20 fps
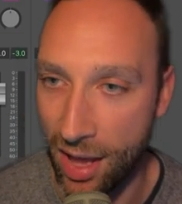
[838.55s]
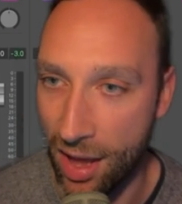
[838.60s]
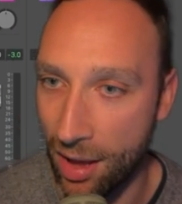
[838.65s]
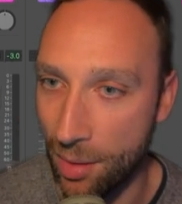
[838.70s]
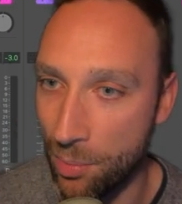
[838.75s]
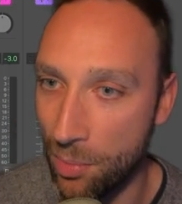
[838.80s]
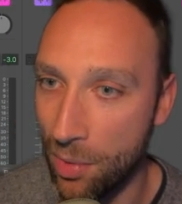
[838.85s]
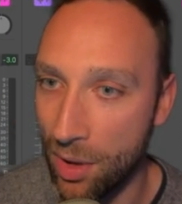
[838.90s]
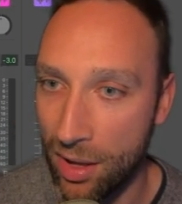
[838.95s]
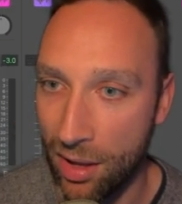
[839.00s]

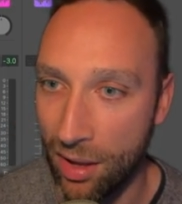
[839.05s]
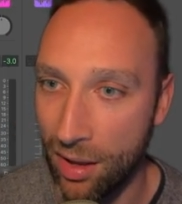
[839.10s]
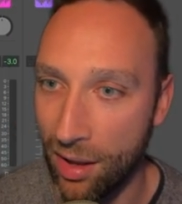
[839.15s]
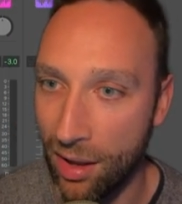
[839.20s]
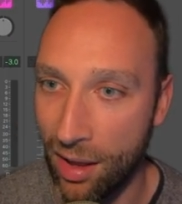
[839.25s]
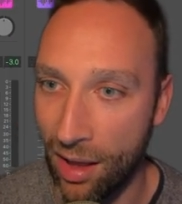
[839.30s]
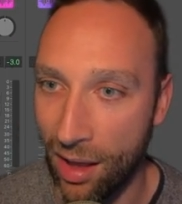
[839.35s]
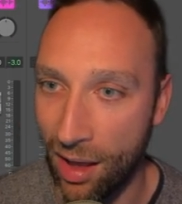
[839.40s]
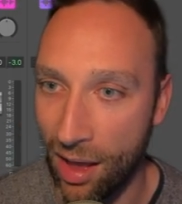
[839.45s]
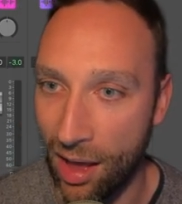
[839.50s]

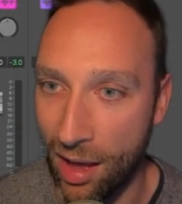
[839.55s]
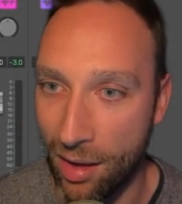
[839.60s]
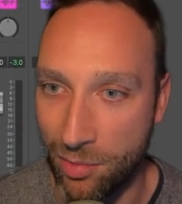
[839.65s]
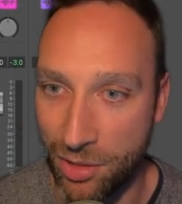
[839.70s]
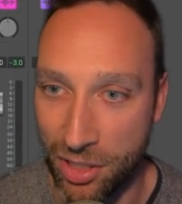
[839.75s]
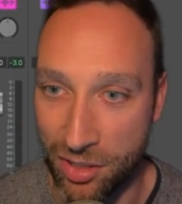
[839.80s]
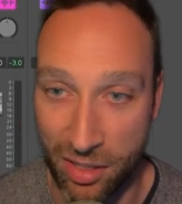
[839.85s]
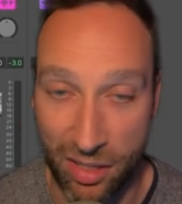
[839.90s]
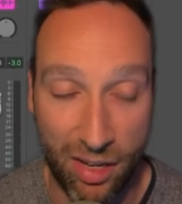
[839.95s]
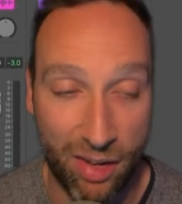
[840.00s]
I've
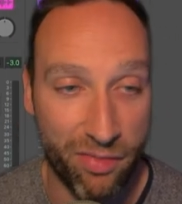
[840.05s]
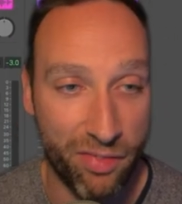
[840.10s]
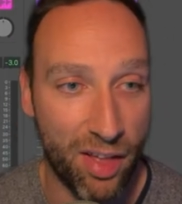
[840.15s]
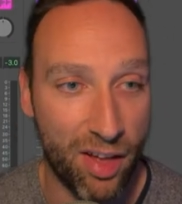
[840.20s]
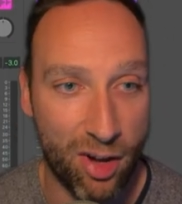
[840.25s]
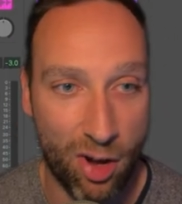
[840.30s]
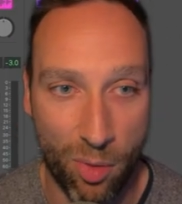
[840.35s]
just loved that